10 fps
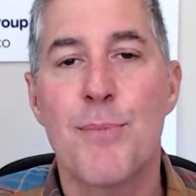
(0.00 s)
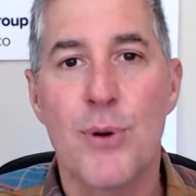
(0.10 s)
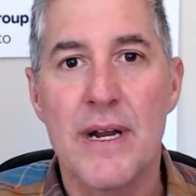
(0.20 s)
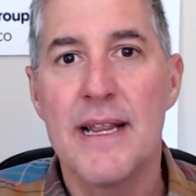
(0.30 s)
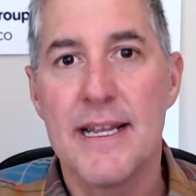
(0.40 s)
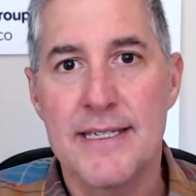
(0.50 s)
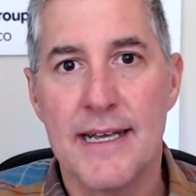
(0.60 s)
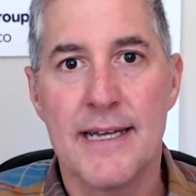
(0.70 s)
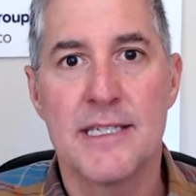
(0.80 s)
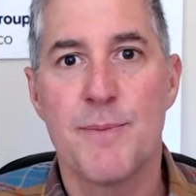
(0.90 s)

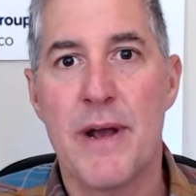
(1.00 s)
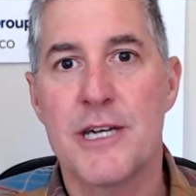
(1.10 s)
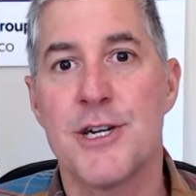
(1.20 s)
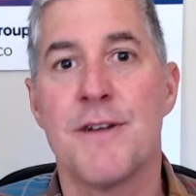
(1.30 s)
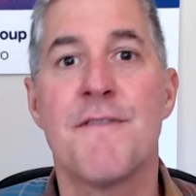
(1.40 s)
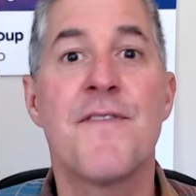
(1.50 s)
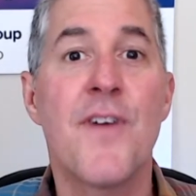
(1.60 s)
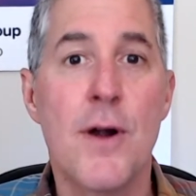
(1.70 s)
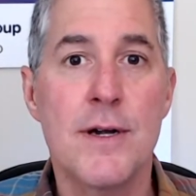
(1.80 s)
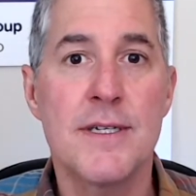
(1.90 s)
pre-listing inspection
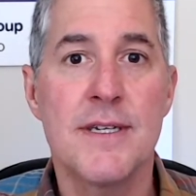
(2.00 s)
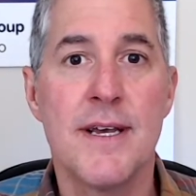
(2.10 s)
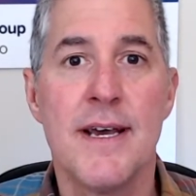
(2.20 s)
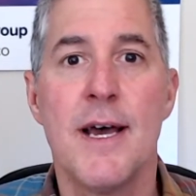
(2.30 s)
first,